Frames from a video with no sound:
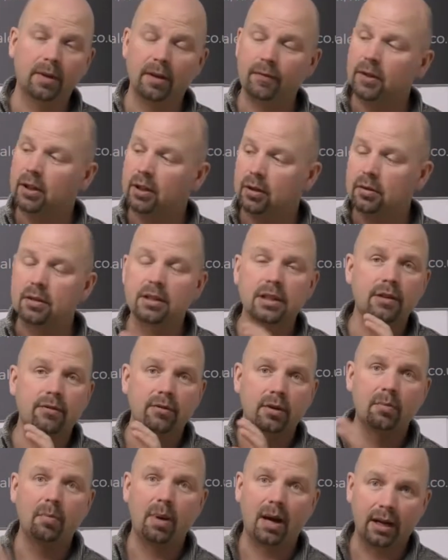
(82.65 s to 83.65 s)
if you're
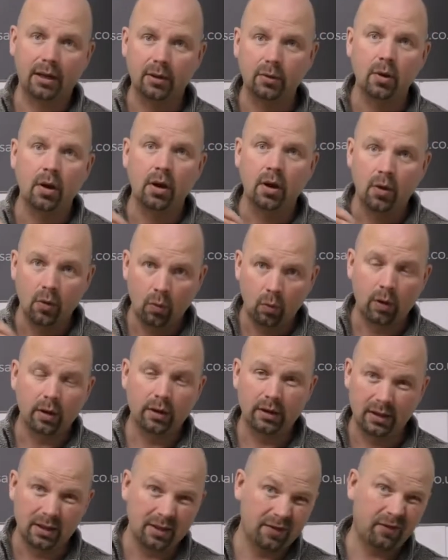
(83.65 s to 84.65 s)
considering buying one
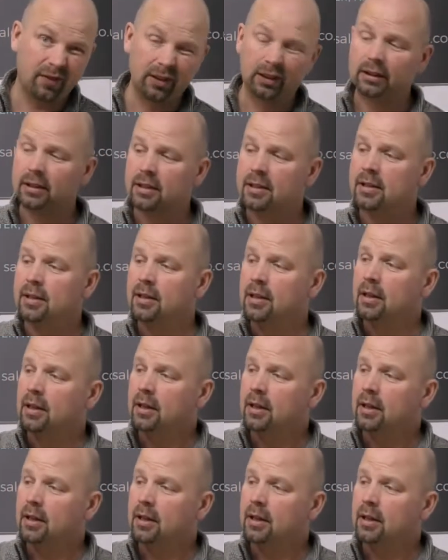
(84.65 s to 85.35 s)
of these filters.